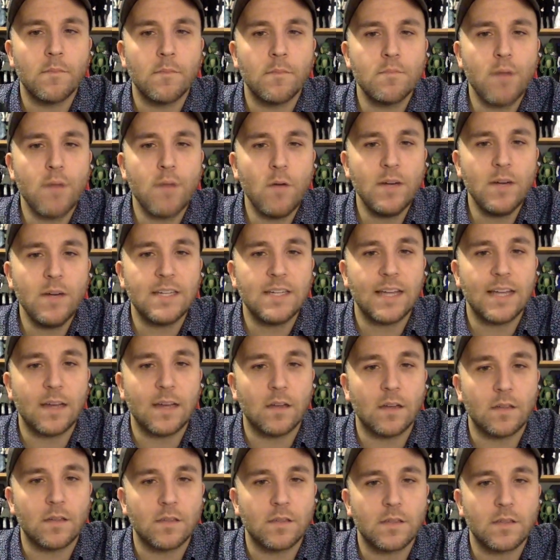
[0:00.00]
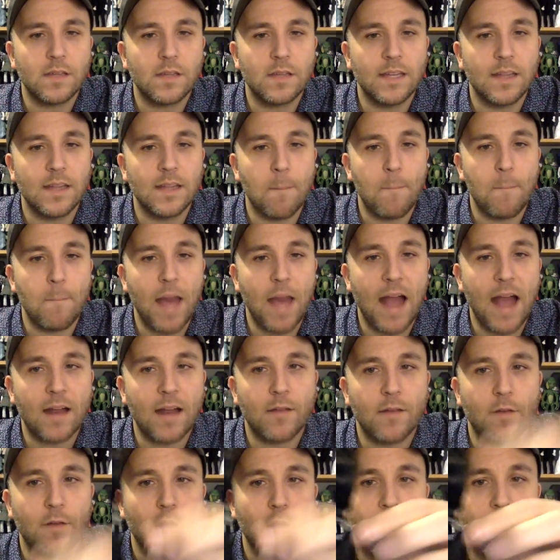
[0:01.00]
ponytails in the
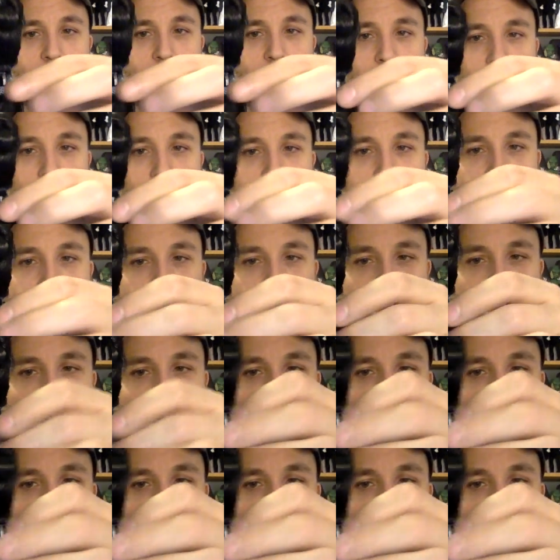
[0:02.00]
back of her hair that's